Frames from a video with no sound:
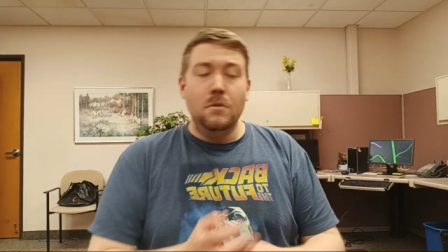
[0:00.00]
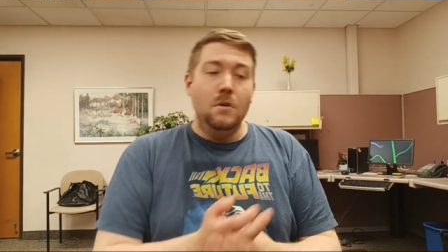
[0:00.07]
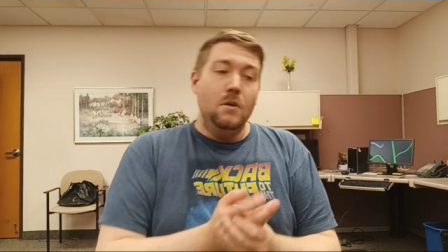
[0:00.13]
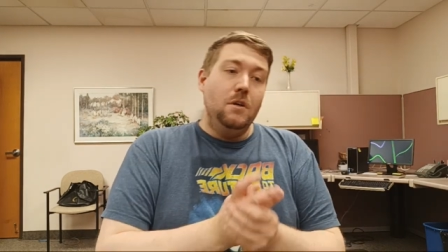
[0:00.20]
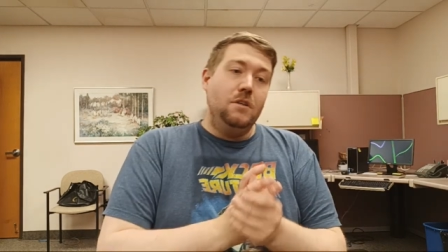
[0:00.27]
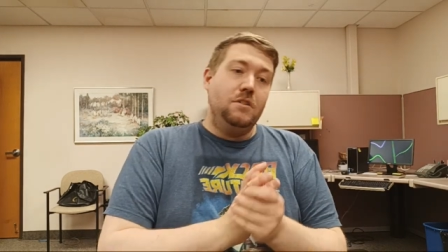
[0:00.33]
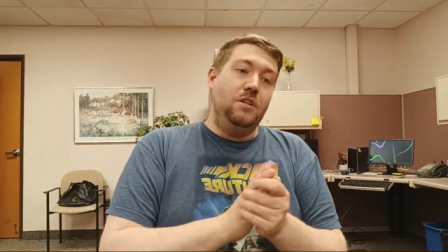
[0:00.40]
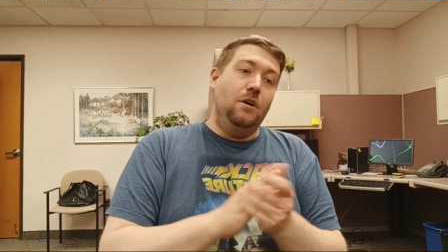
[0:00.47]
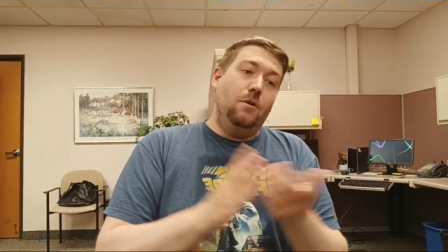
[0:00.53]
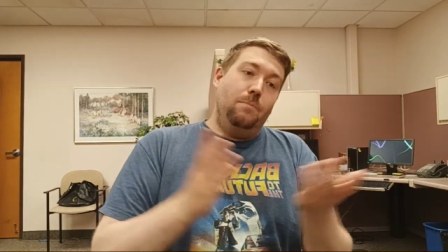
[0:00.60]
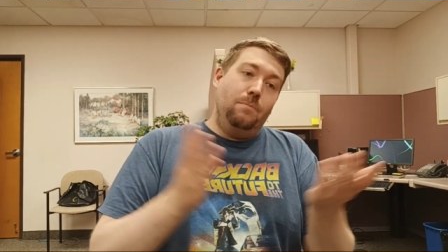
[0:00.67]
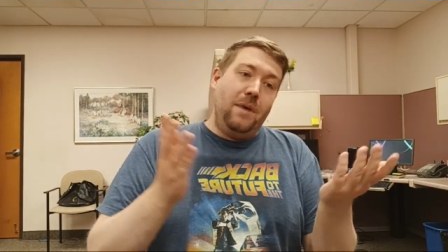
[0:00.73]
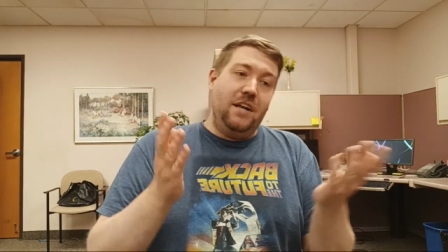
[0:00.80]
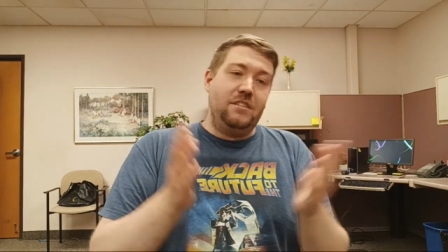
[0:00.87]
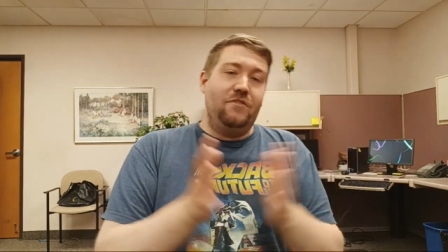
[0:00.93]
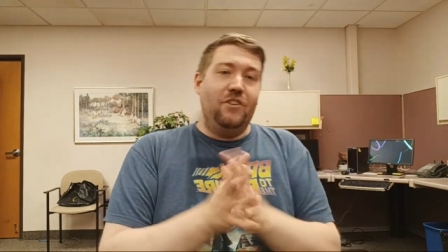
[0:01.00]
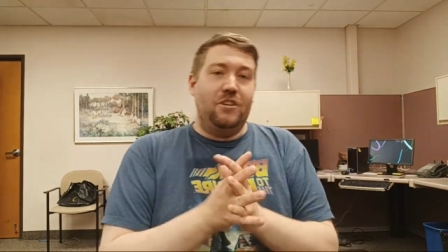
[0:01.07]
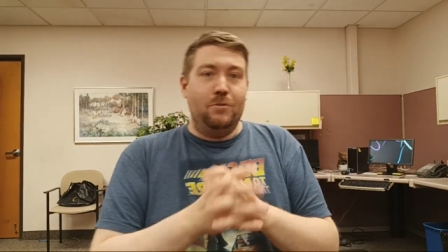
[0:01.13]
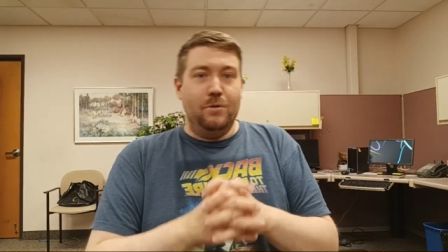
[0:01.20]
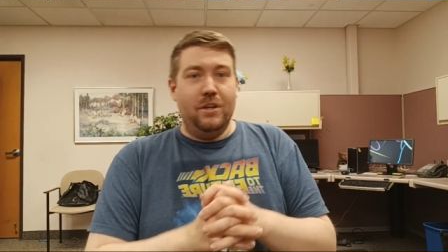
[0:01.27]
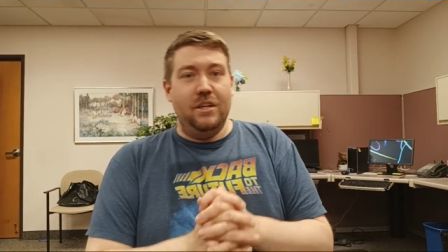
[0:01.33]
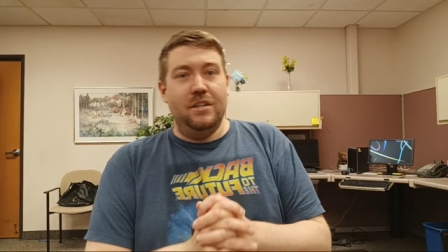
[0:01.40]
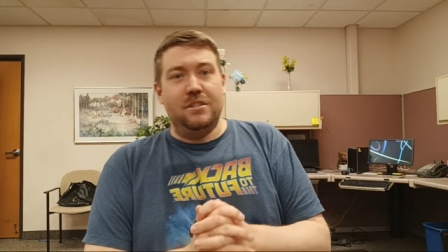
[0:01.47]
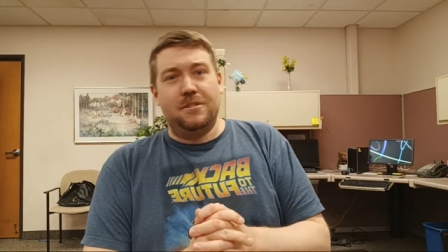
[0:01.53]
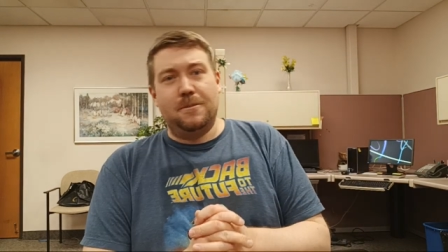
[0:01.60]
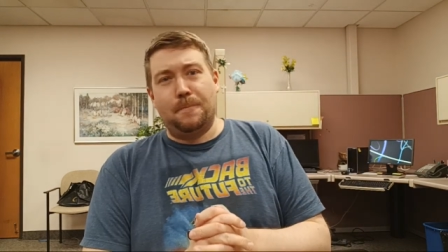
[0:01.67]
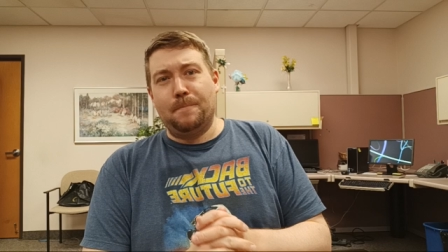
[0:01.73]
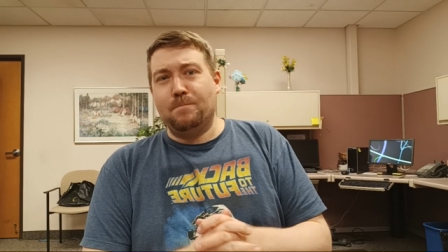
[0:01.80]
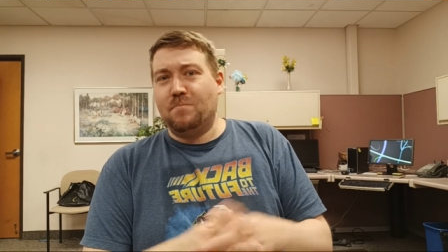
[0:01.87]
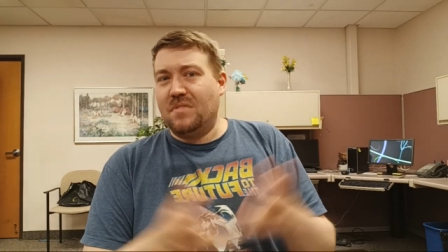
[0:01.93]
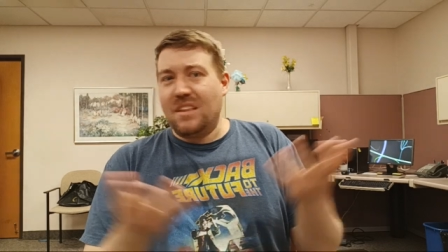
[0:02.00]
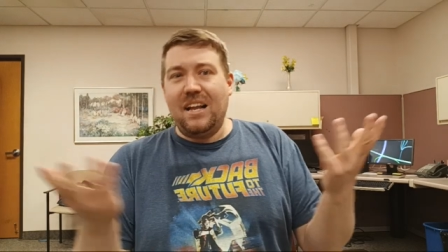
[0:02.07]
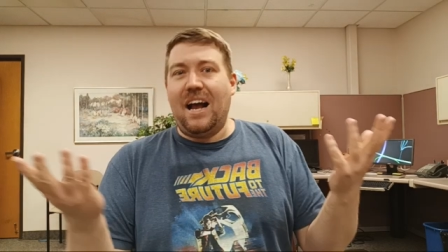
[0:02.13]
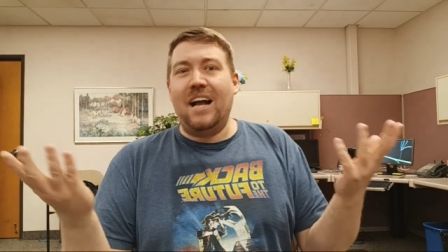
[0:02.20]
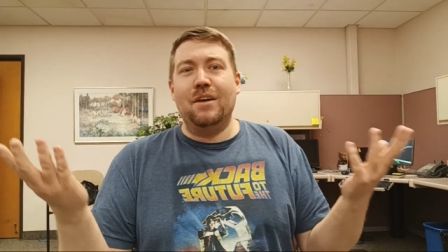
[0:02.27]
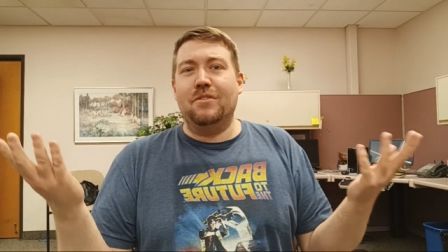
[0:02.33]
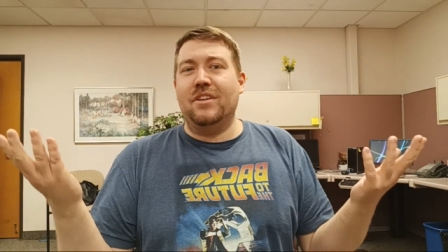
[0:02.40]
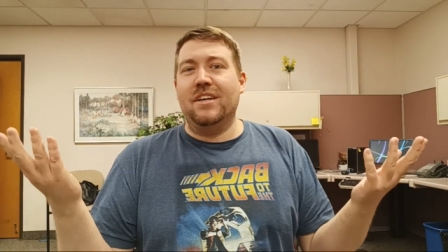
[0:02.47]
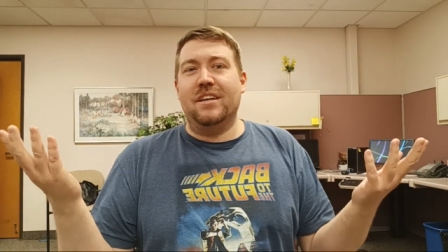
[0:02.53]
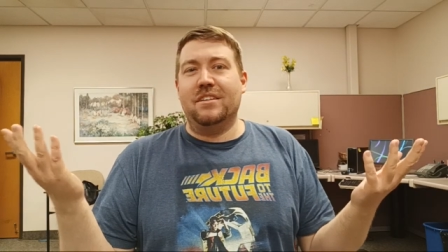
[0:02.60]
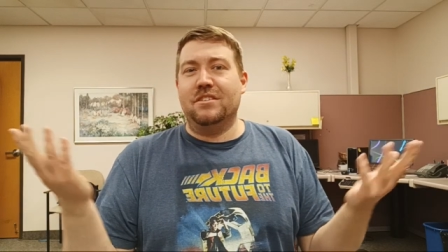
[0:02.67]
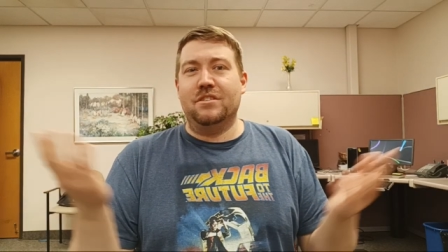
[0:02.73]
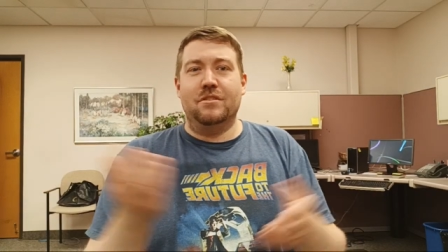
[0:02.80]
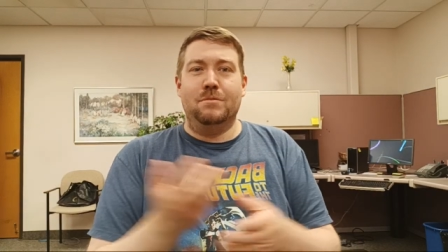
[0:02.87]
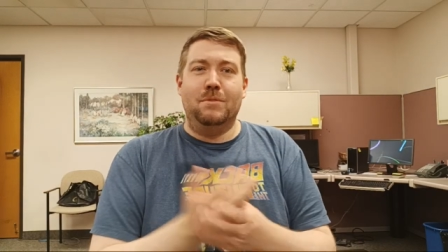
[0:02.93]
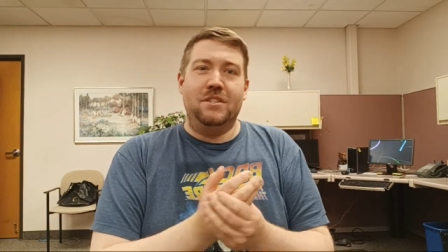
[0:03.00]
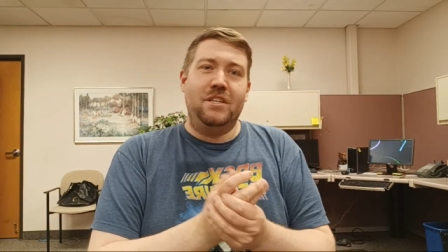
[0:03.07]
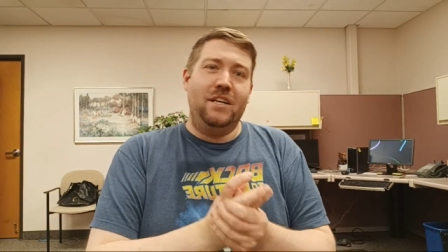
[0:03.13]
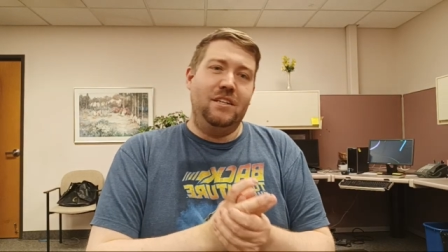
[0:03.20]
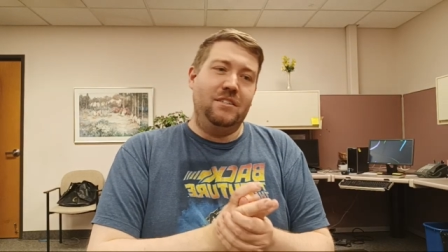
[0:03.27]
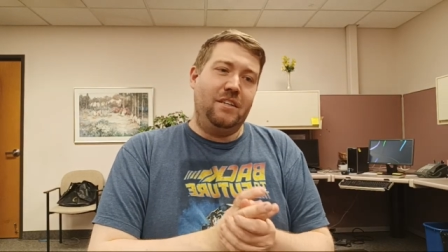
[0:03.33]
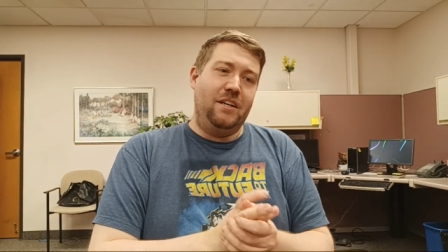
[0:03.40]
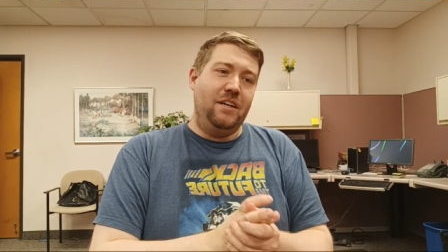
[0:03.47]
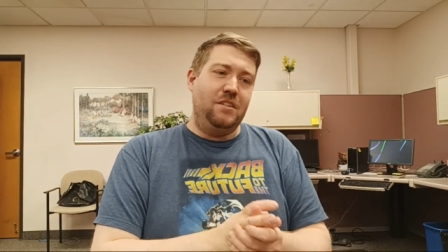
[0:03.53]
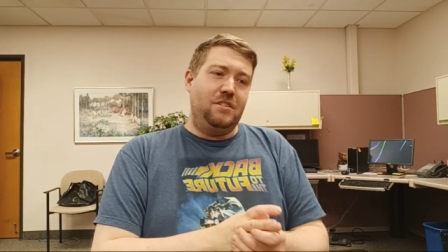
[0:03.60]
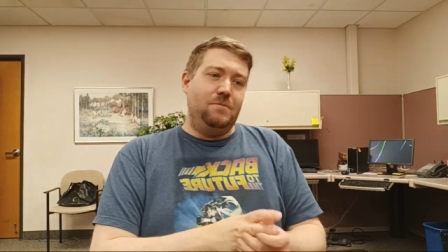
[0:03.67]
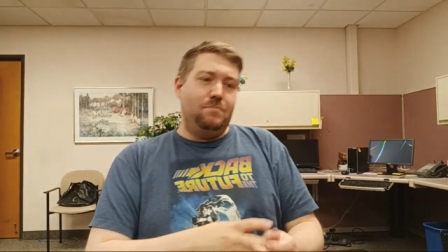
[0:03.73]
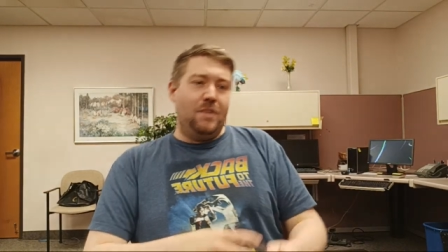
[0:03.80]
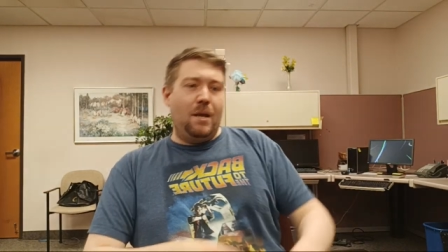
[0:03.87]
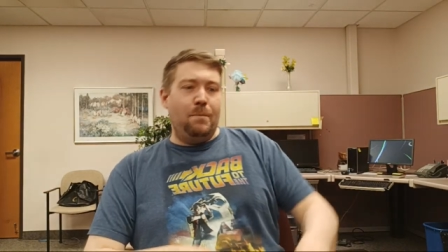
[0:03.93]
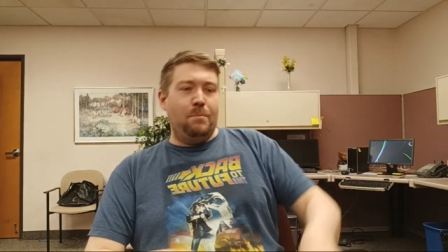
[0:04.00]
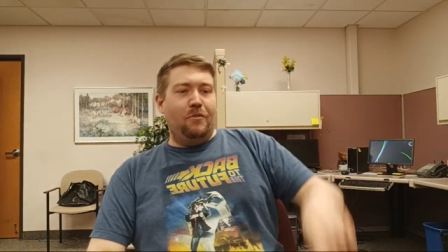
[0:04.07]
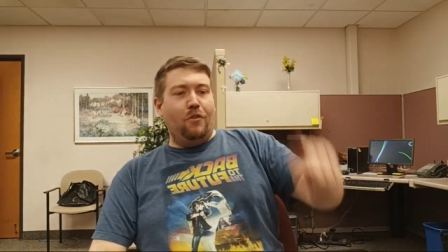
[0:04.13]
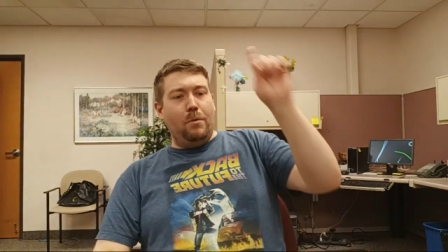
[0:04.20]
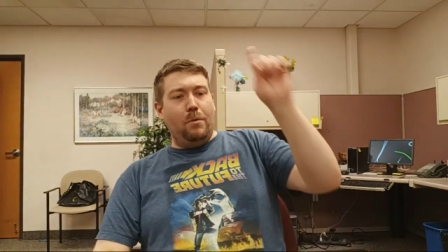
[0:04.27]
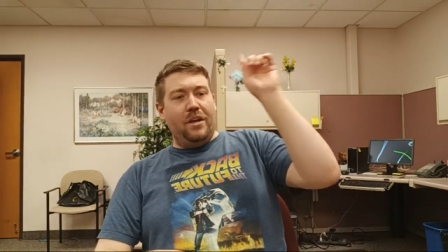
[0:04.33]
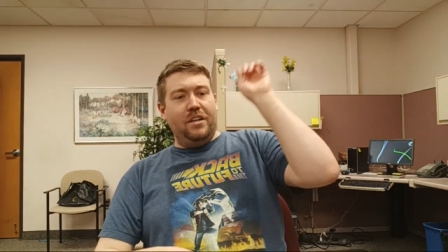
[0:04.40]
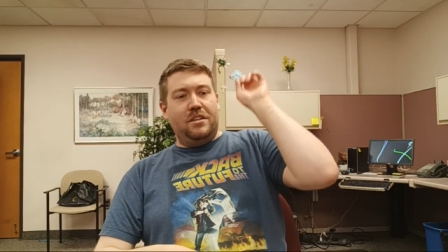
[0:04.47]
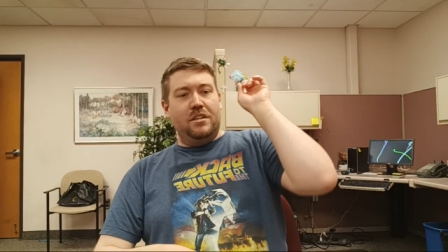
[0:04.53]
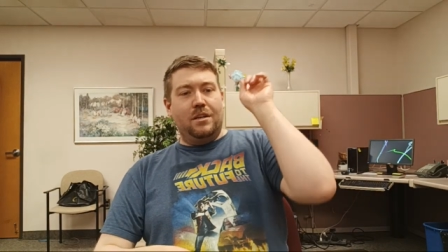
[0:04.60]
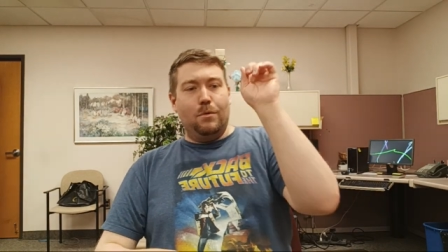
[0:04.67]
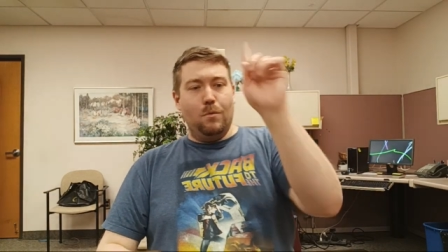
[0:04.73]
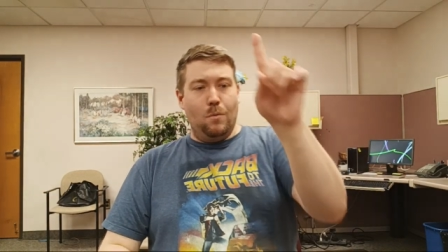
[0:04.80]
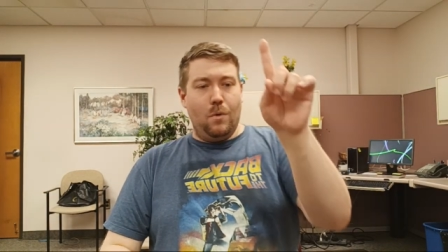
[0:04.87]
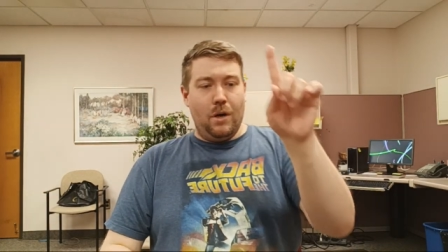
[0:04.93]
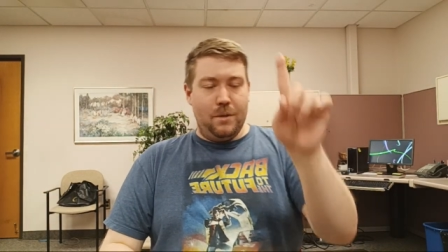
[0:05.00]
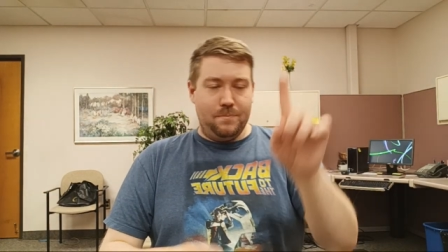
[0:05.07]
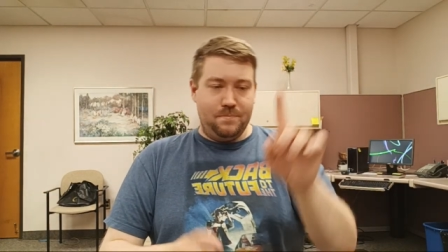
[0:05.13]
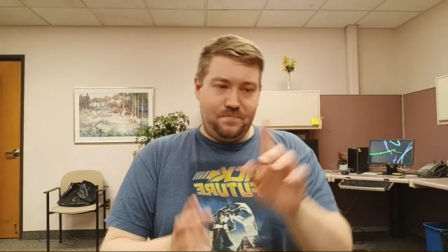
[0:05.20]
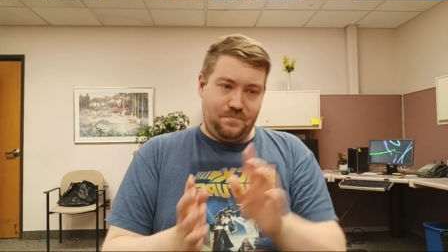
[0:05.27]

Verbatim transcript: So Mass Effect Three is, I don't think it deserves much hate as it gets. And before we get to number one,